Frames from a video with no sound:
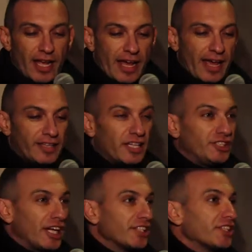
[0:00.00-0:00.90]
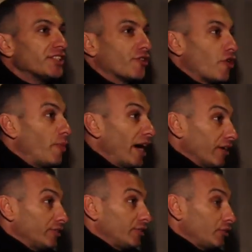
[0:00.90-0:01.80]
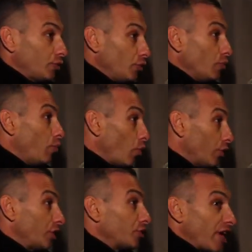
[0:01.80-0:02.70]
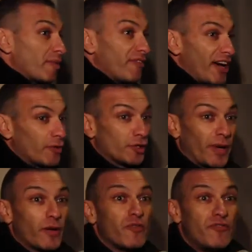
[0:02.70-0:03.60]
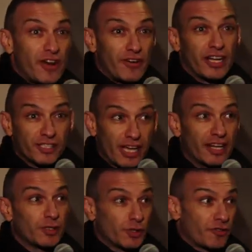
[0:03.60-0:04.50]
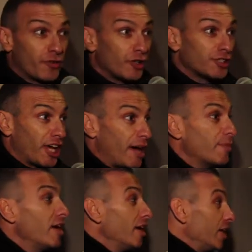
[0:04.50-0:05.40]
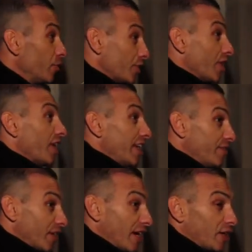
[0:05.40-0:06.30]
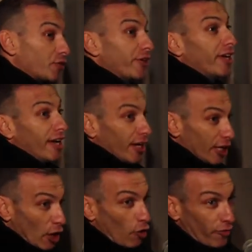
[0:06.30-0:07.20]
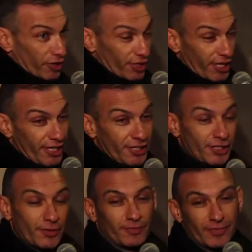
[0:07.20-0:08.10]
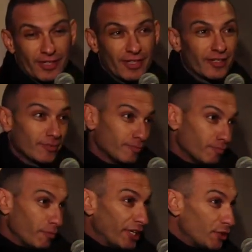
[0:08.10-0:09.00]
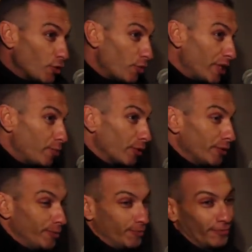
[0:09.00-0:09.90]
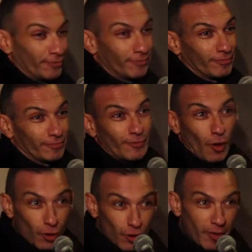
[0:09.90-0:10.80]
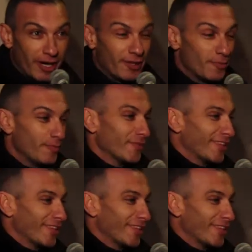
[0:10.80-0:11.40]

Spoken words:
And just as they were about to board the train, my father was, by the way, very excited. This was the first time he was going to leave the country, go overseas, meet new people, occupy them.